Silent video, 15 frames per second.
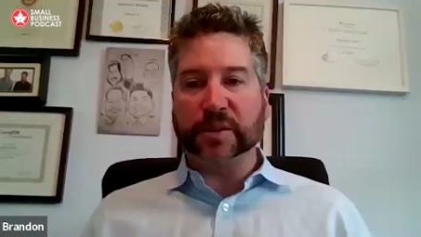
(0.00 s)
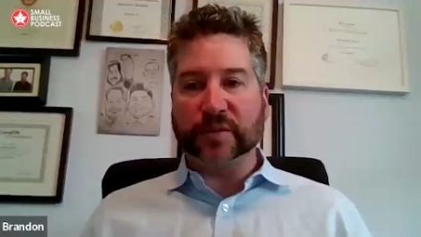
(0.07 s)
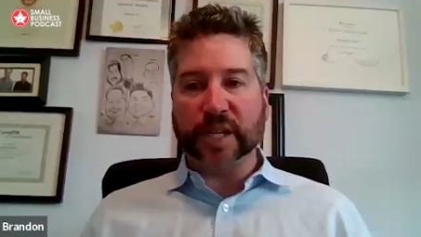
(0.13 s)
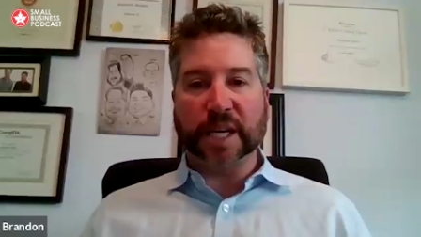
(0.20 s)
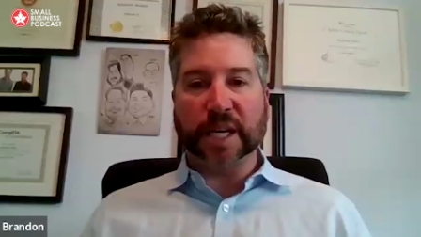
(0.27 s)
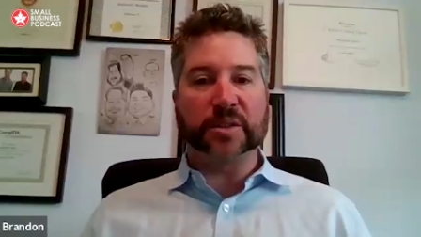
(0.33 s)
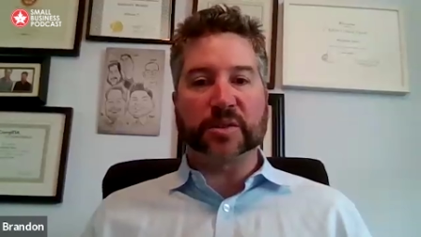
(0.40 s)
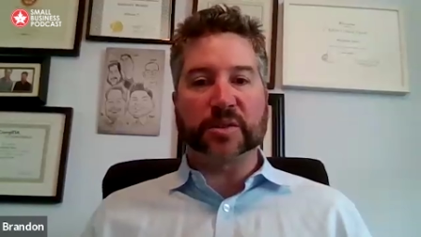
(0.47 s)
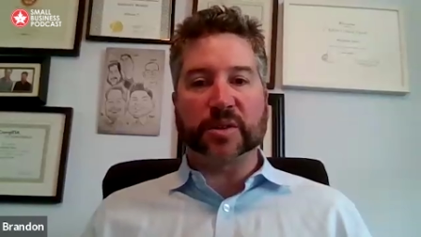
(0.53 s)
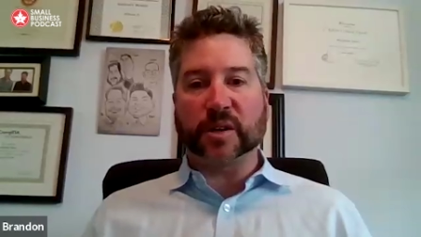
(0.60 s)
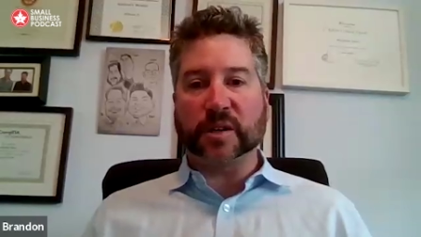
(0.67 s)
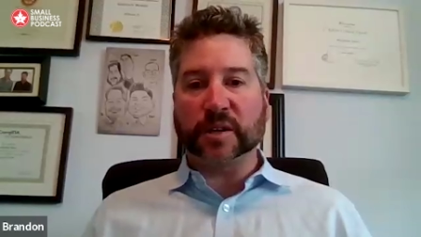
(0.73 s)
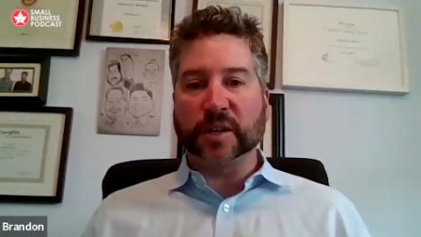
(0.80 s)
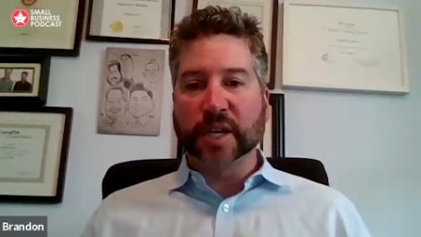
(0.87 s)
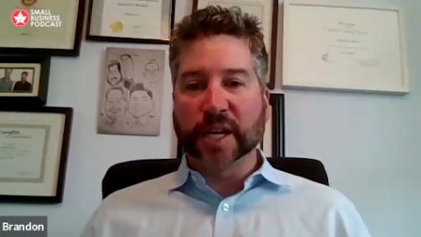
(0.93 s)
you've taken a
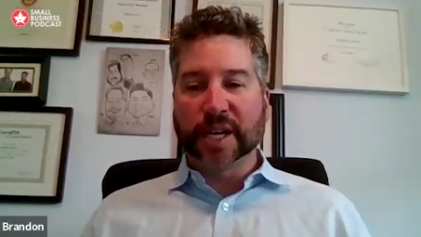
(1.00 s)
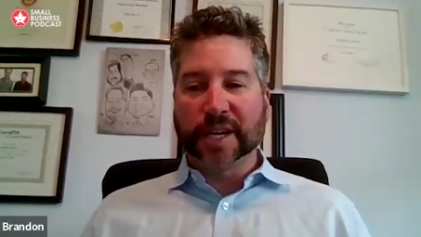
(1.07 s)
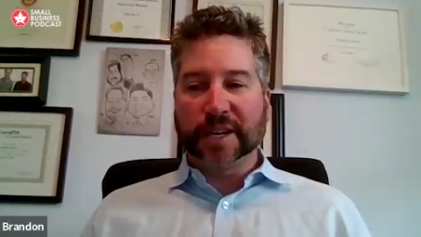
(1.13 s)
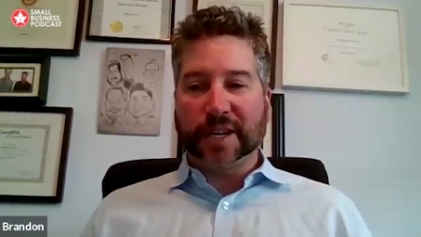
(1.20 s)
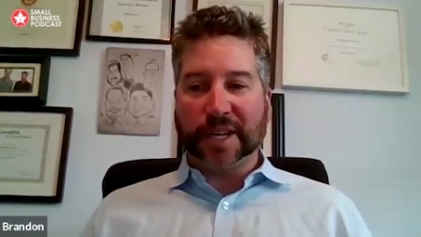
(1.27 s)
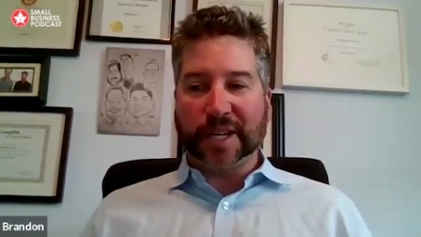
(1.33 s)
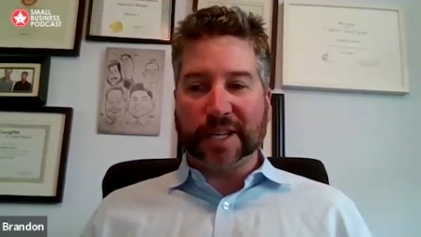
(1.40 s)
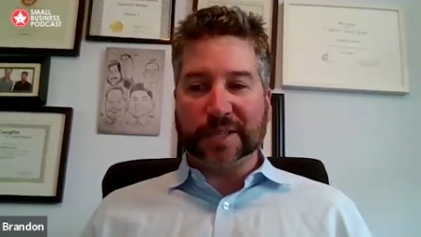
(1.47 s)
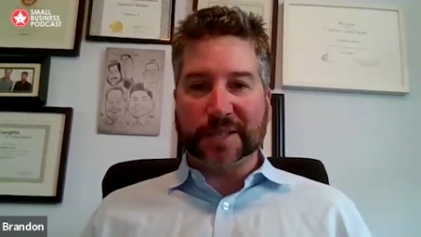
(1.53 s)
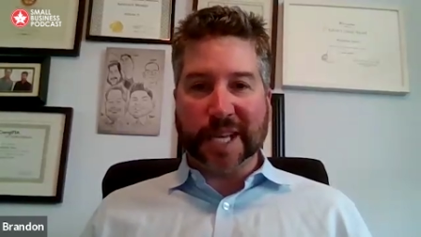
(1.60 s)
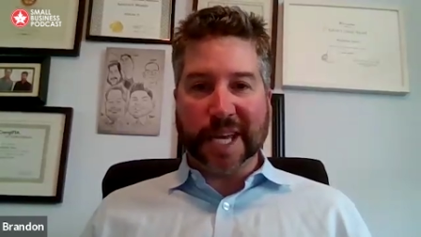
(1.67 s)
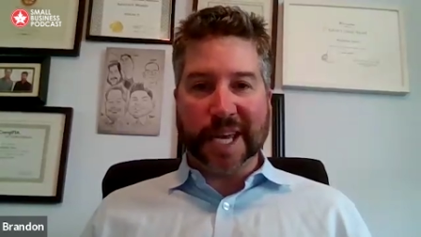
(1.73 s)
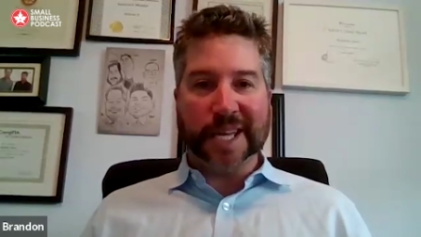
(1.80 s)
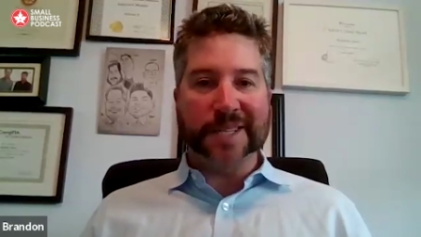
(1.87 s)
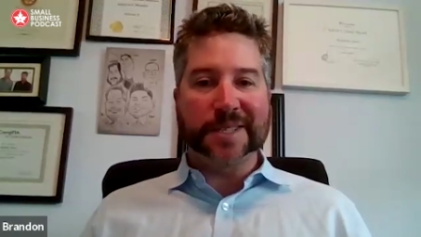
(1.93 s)
strong uh,
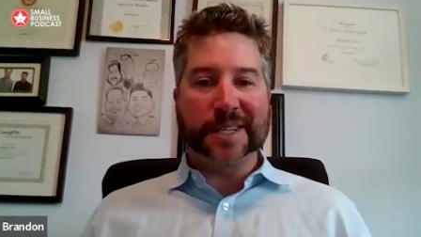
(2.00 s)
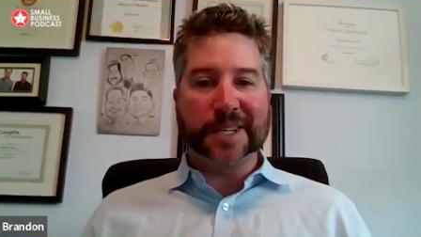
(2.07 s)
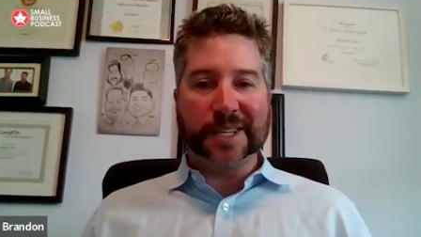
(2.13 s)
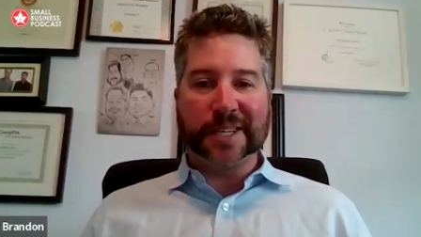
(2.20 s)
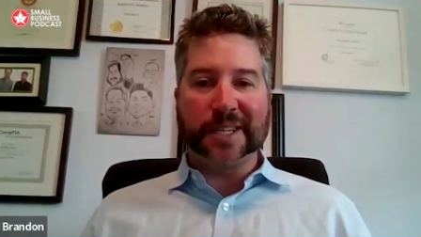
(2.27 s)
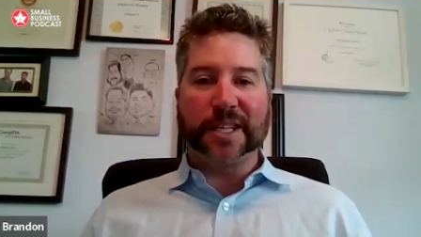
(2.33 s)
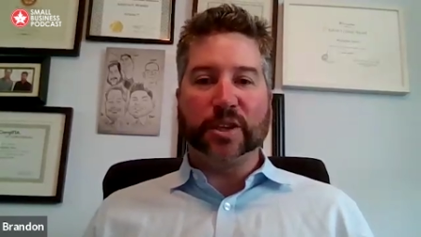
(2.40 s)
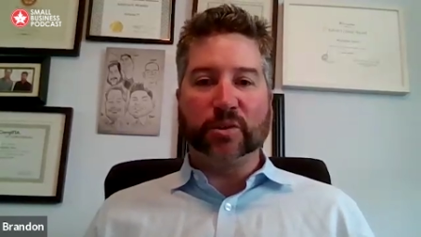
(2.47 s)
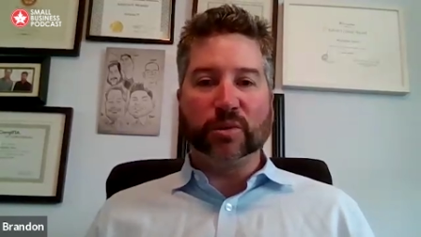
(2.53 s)
stance in it, mm-hmm.